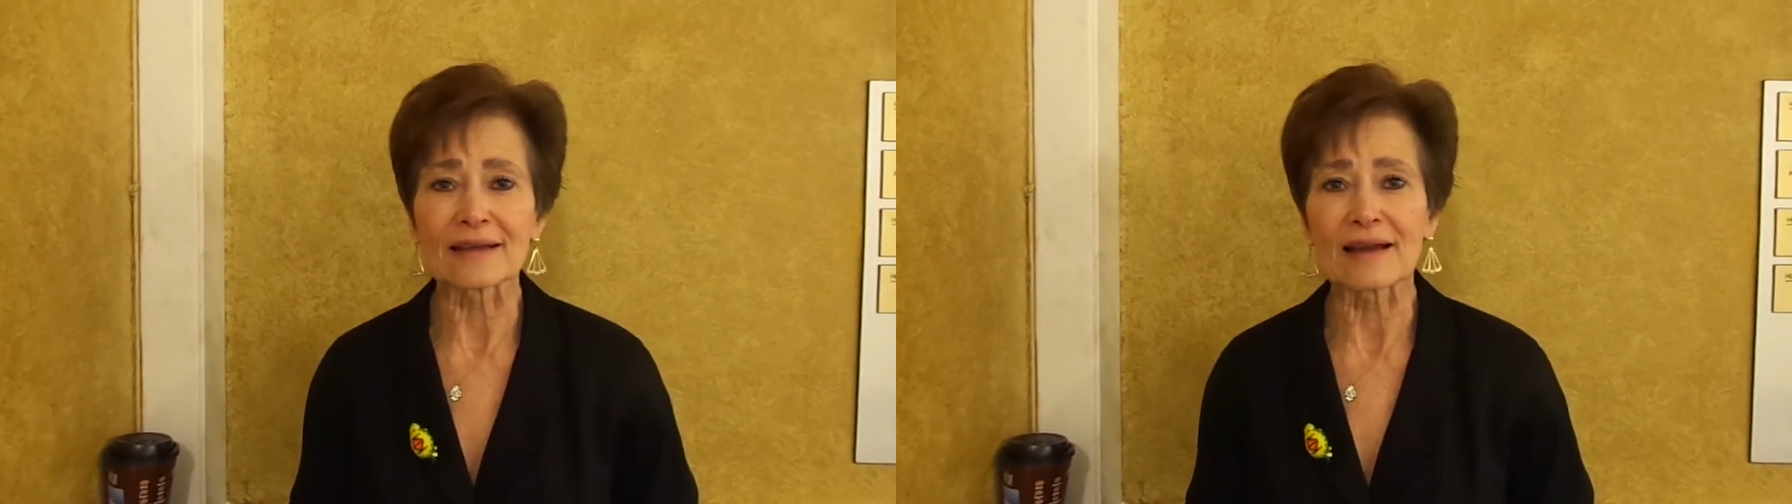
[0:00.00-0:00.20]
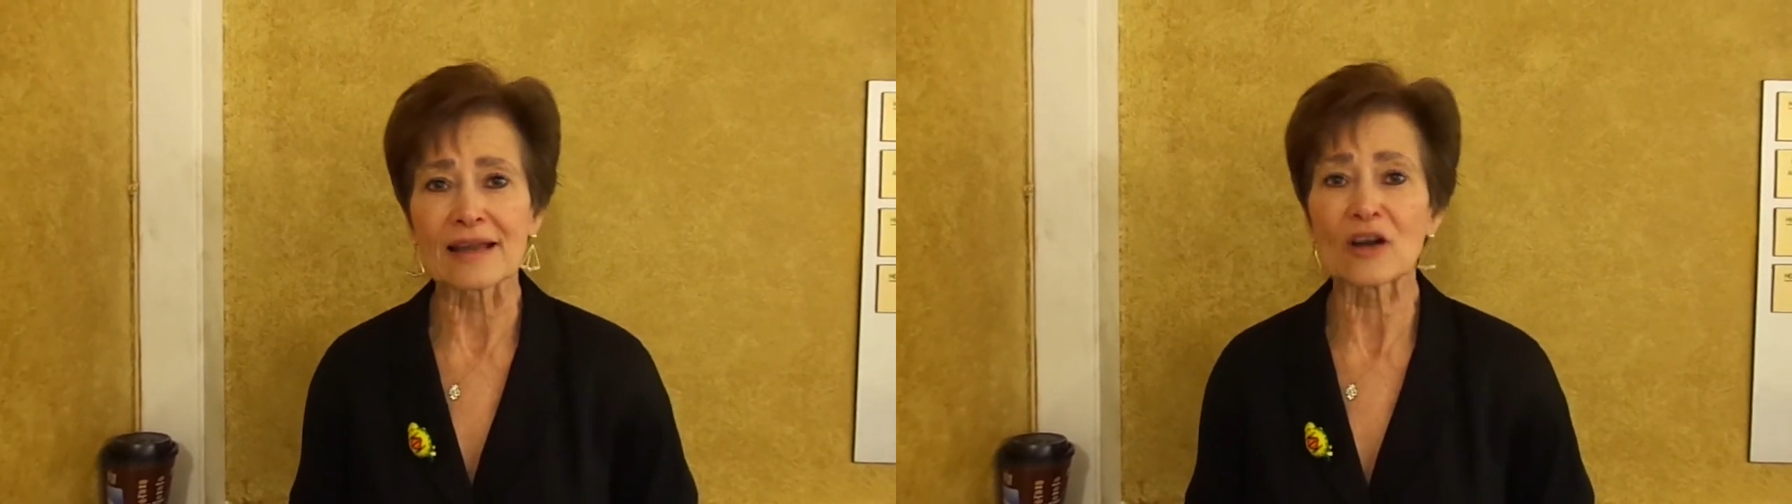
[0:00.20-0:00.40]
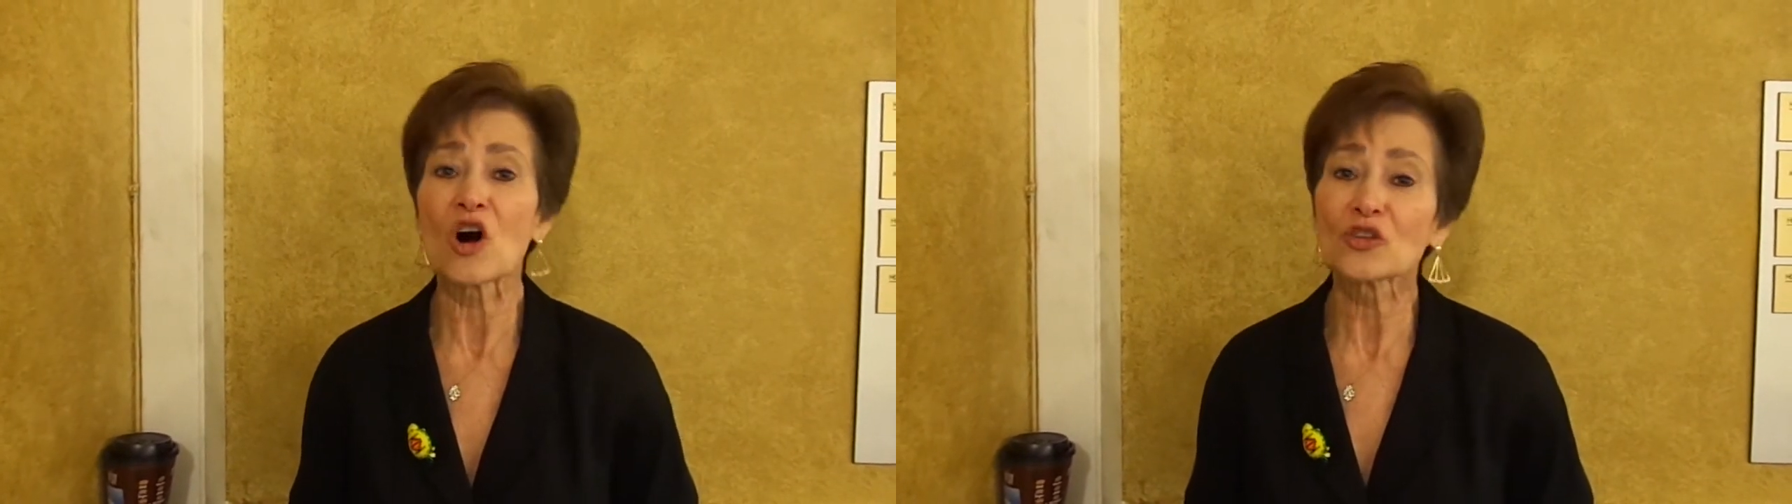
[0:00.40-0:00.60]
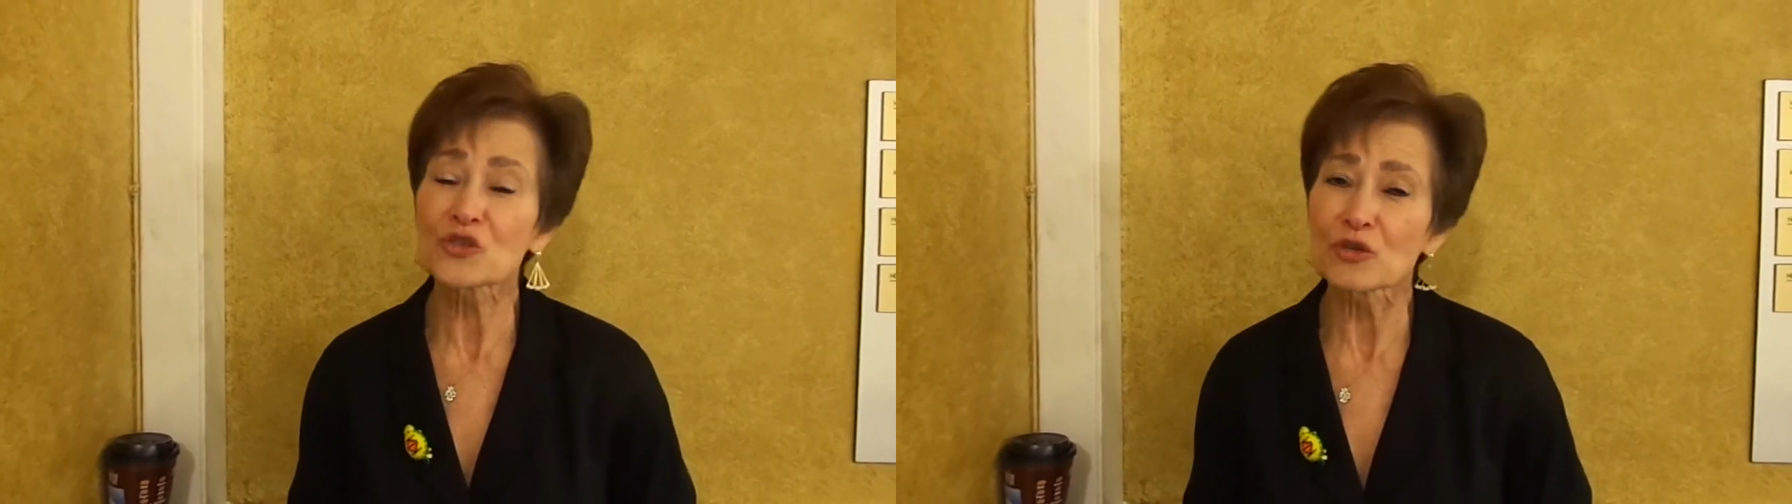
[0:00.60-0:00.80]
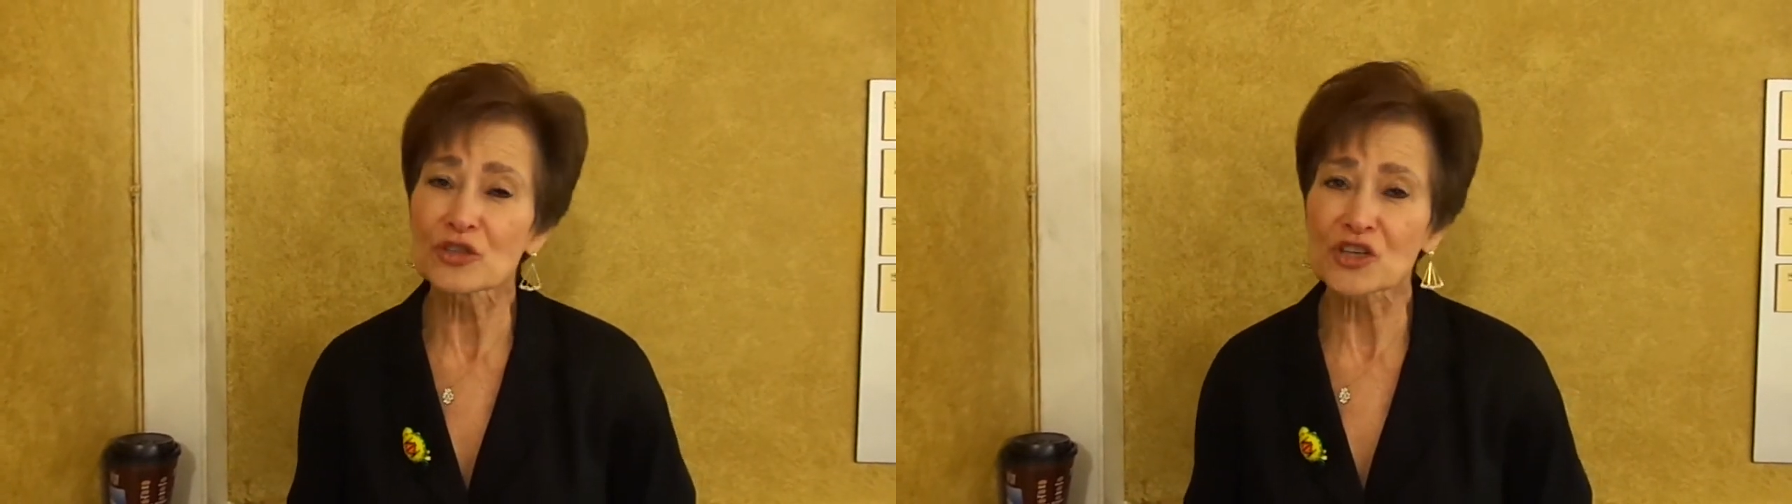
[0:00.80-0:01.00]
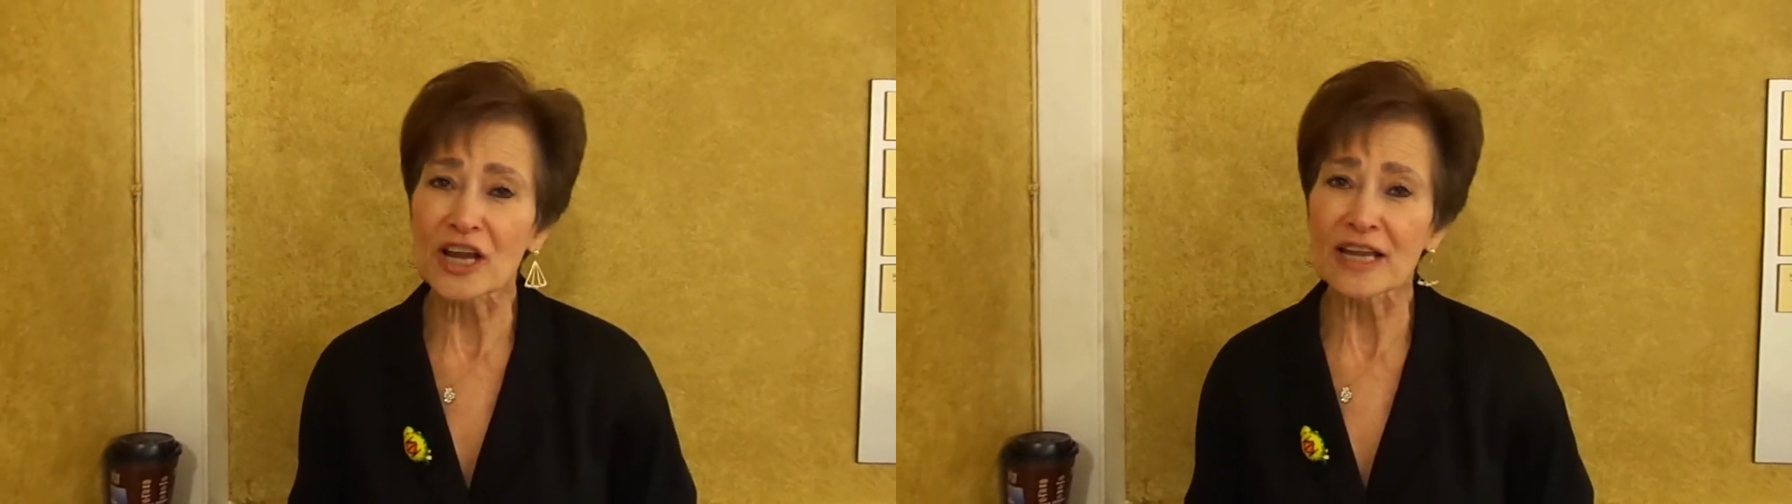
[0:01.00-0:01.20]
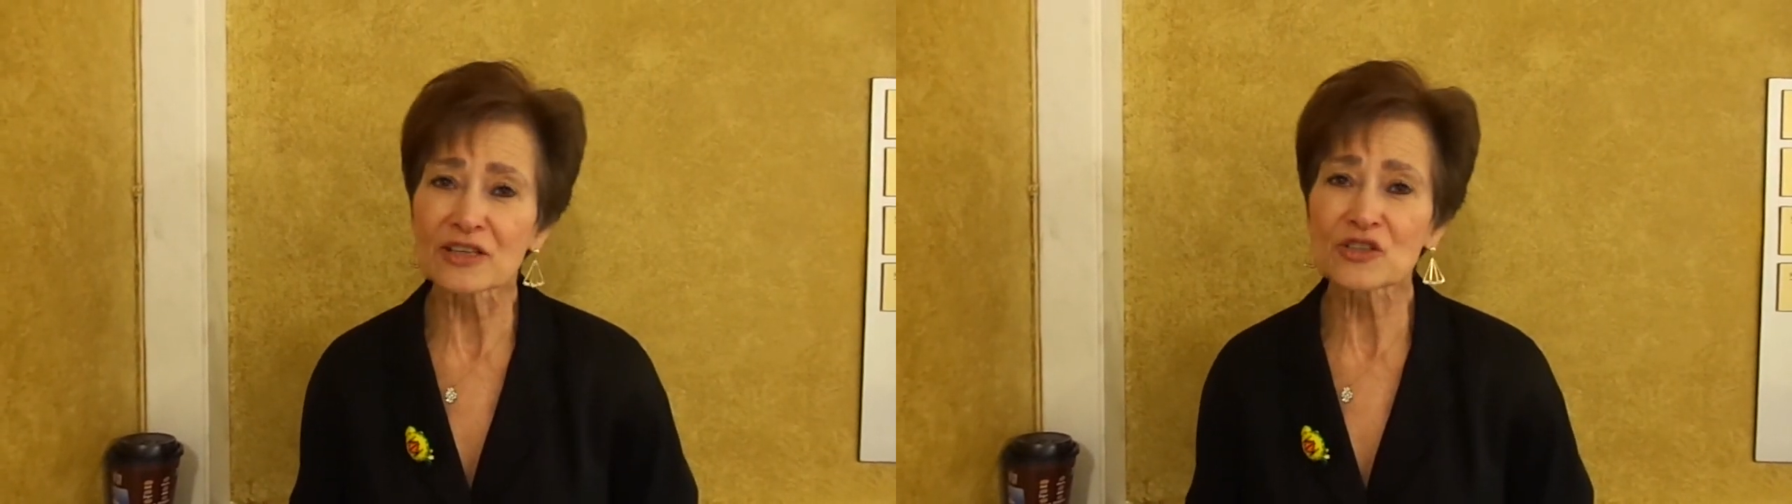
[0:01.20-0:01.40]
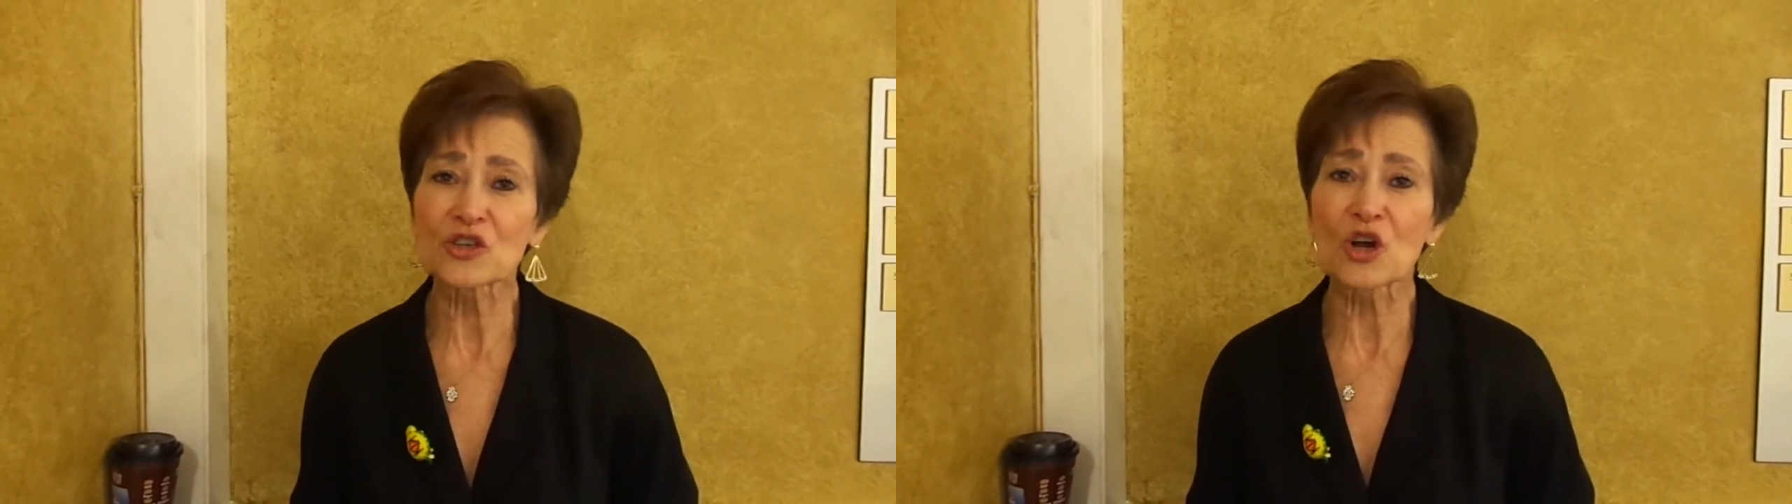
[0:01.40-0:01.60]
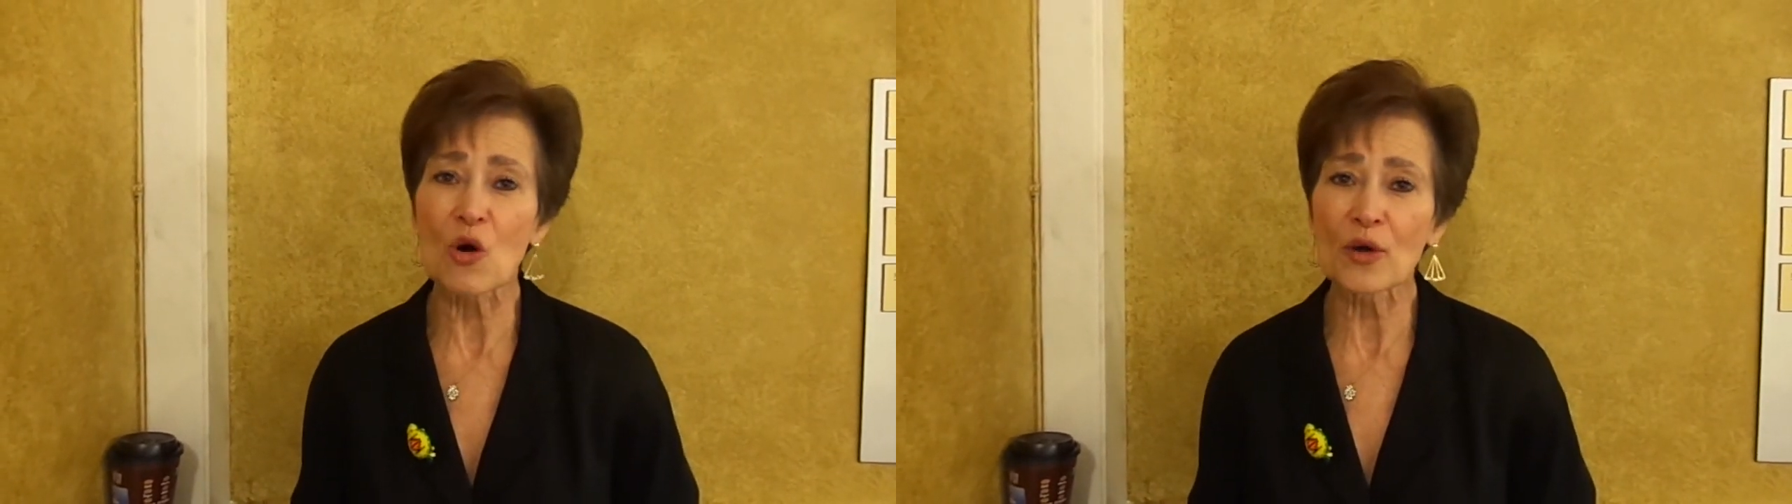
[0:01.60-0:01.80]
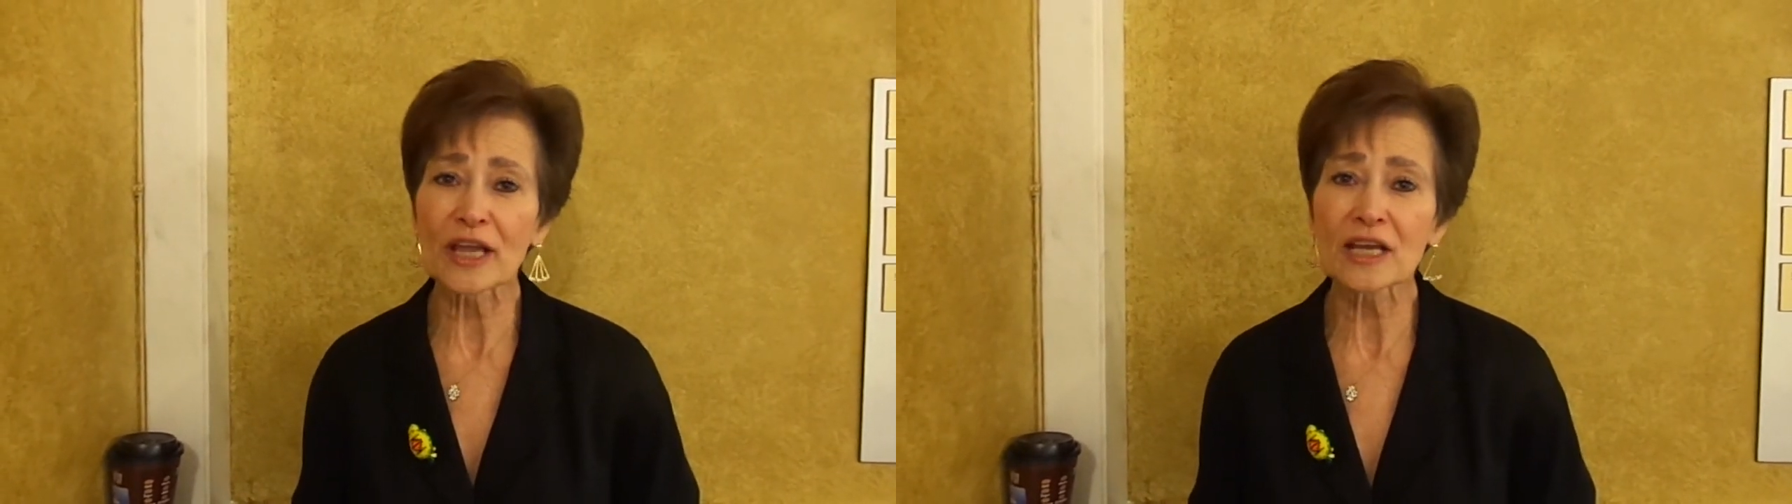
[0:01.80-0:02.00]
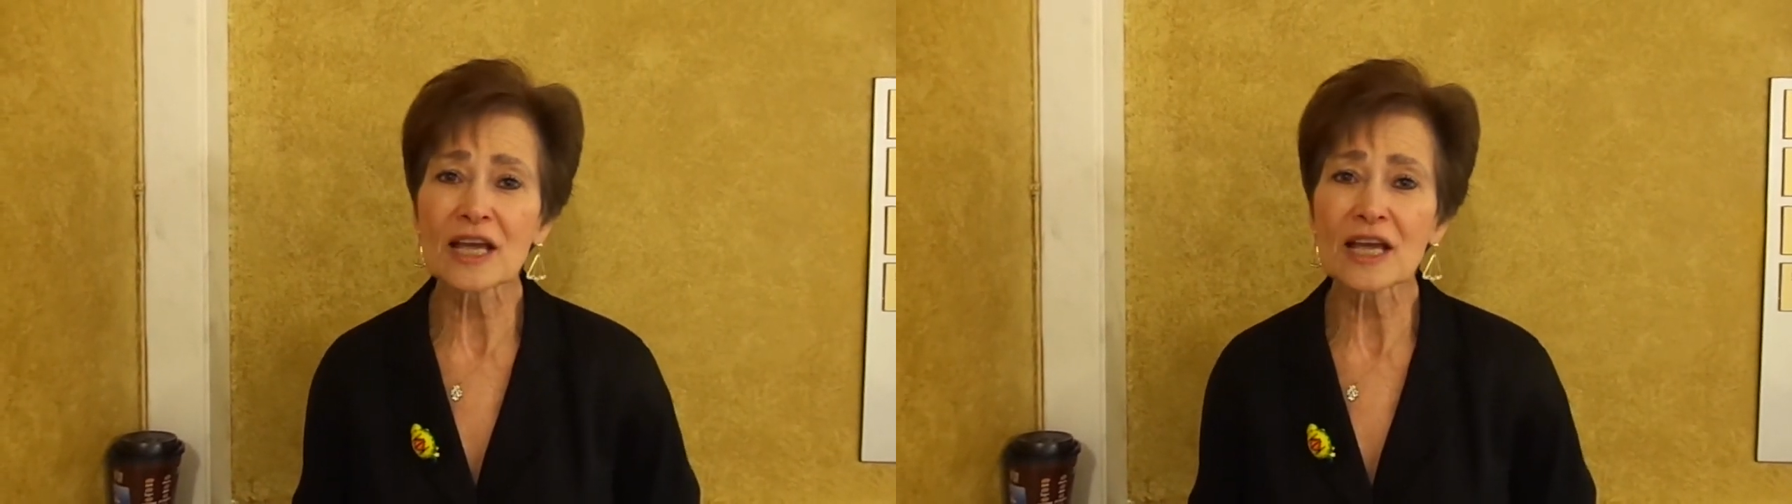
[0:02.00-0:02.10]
a cultural change going,